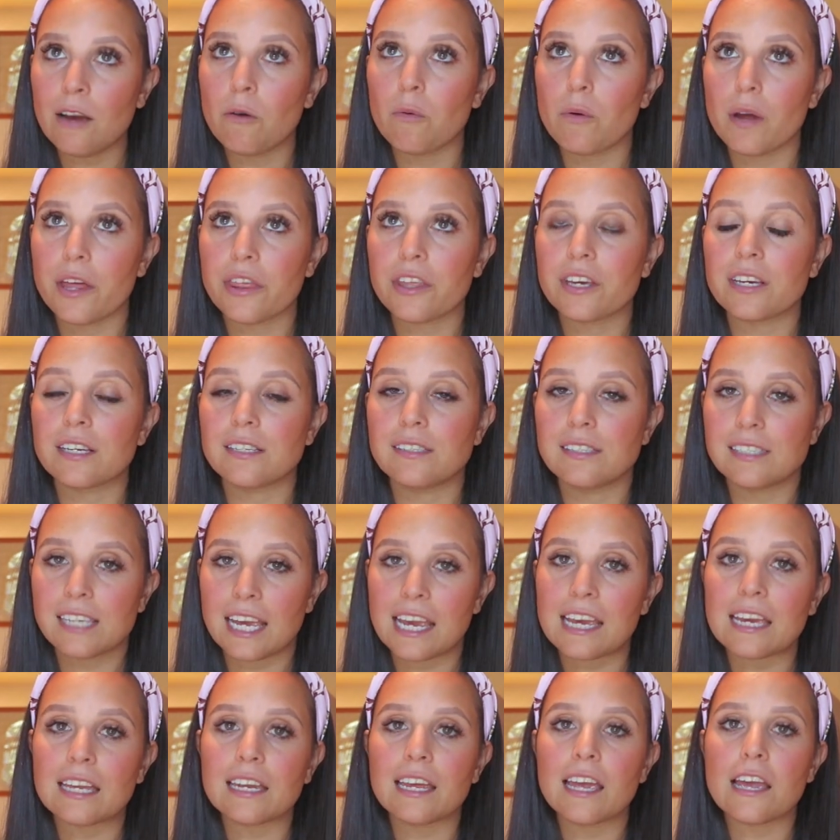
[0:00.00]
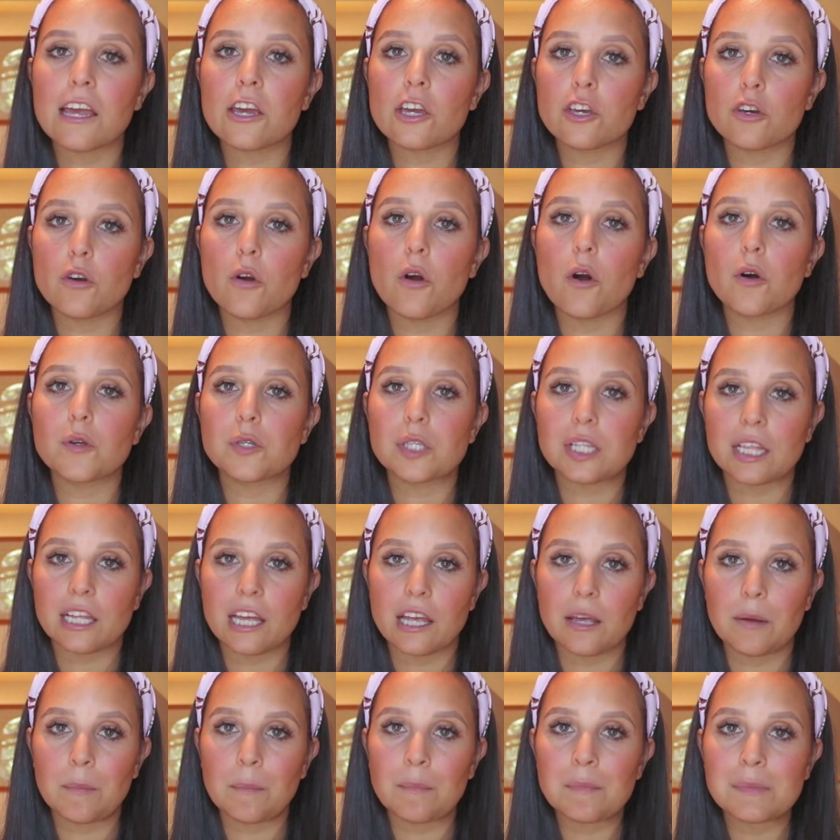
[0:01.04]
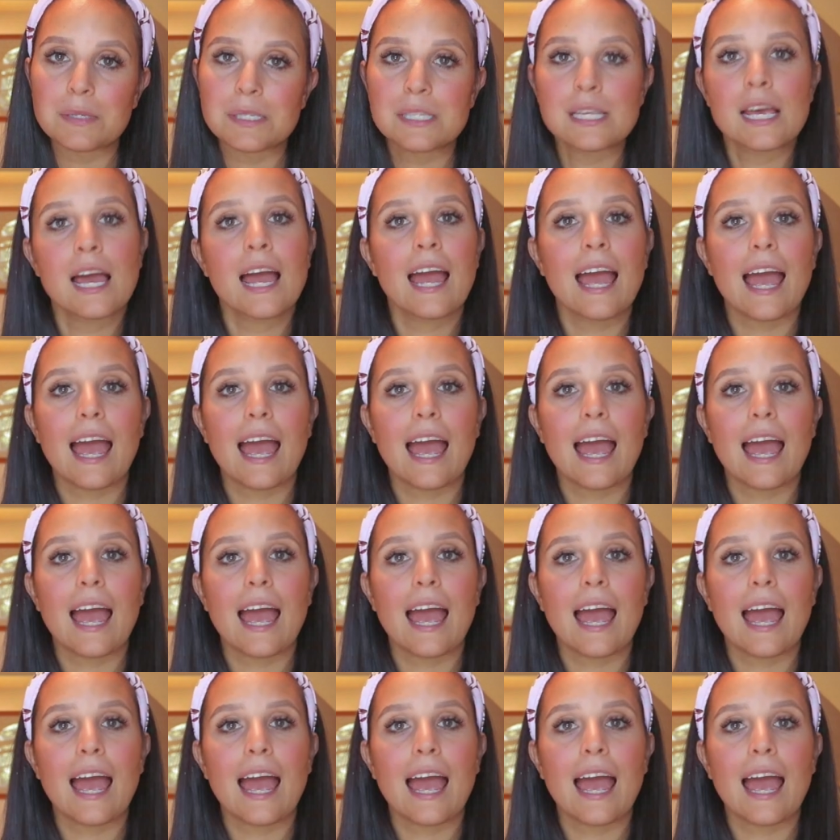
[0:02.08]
with containing Hugo's limbs